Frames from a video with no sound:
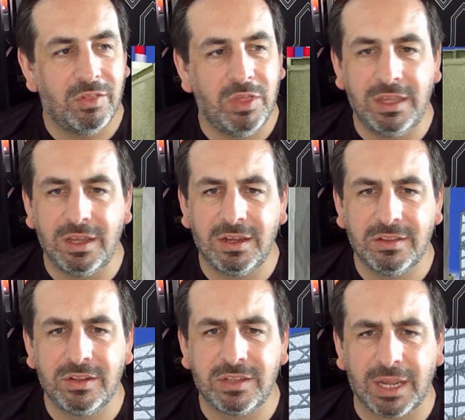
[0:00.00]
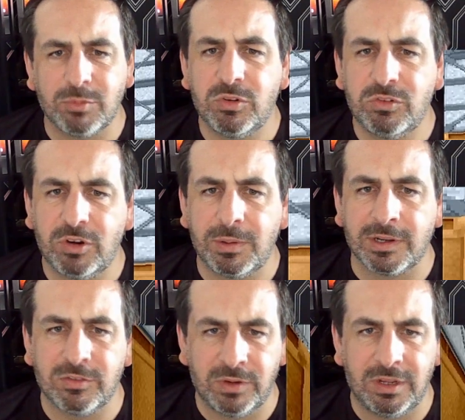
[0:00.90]
the Capturing
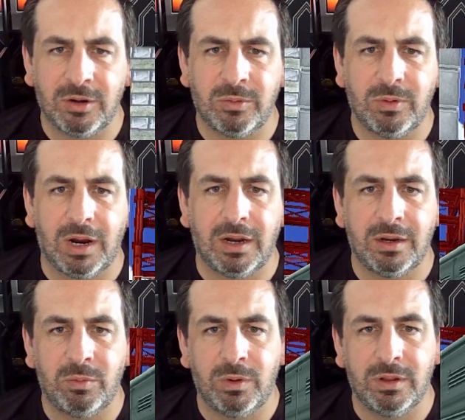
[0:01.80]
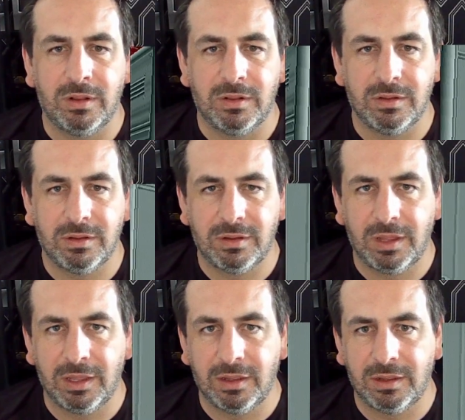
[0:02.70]
Dreamcast video, I'll
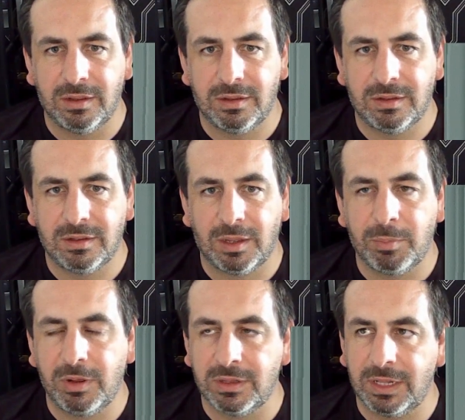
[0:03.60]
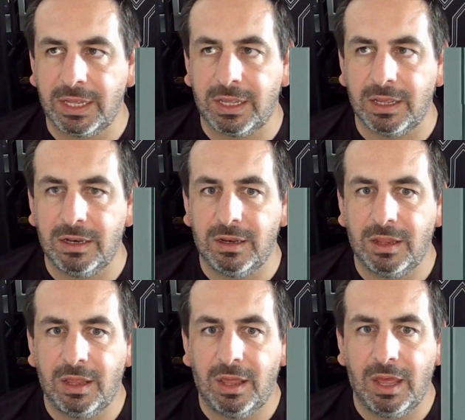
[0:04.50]
put a link in,
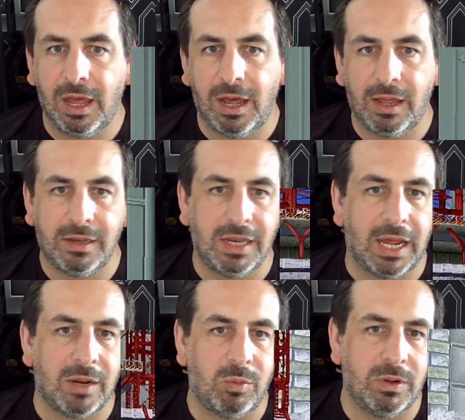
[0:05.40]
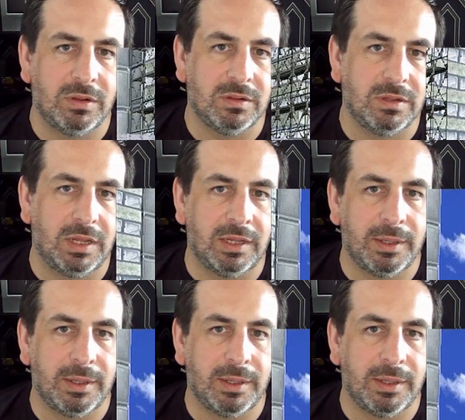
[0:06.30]
and I will